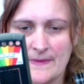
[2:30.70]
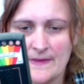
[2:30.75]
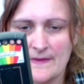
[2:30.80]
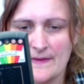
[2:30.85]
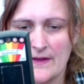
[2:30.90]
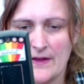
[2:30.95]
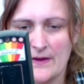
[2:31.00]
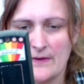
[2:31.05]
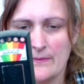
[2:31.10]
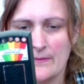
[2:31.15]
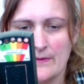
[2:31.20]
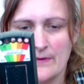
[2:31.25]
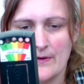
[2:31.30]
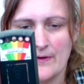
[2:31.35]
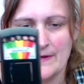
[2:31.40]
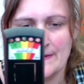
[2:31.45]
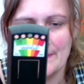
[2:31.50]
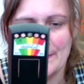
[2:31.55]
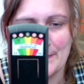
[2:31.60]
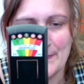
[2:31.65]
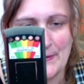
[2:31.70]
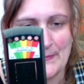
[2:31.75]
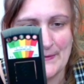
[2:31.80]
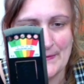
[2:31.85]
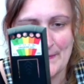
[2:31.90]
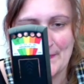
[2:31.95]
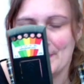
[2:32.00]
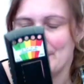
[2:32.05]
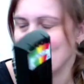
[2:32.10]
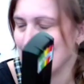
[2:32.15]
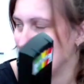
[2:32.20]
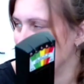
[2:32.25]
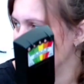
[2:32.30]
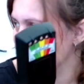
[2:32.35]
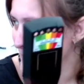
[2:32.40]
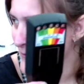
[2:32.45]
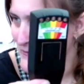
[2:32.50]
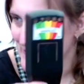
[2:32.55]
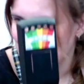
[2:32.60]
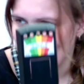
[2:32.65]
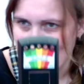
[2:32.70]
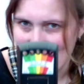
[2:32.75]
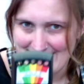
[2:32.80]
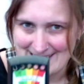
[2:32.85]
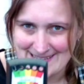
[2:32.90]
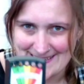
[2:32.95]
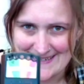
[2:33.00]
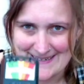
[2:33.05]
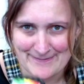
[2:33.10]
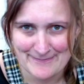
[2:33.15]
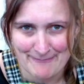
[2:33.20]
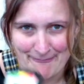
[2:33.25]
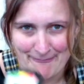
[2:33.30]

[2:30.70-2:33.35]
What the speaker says: So, probably just me, what's lazy.